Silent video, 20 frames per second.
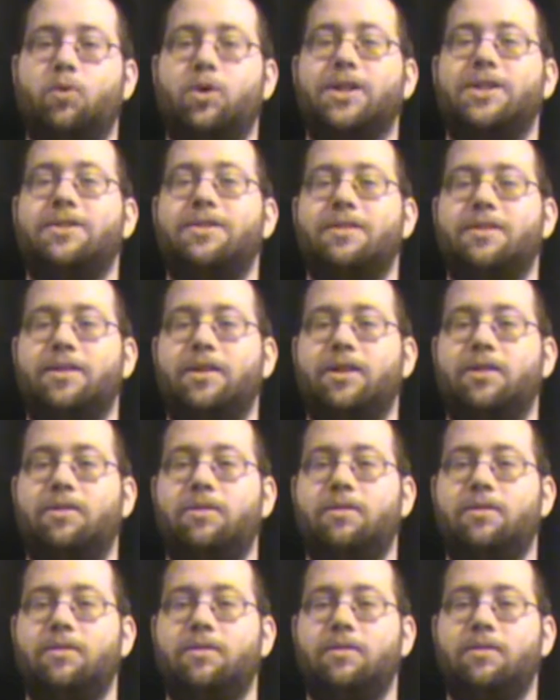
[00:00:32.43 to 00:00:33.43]
What's the
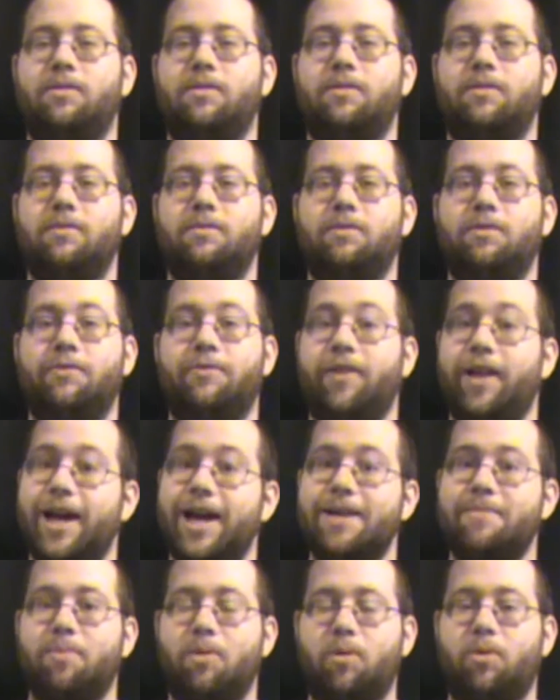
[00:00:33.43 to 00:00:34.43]
deal with
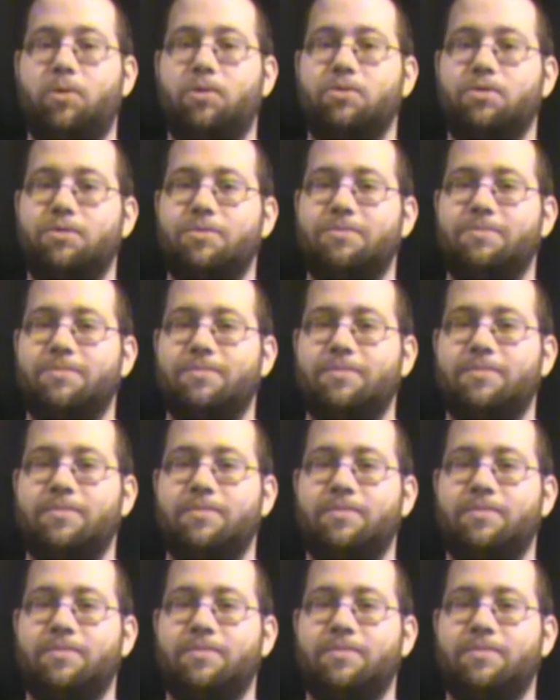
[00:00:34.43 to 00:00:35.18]
flagpoles?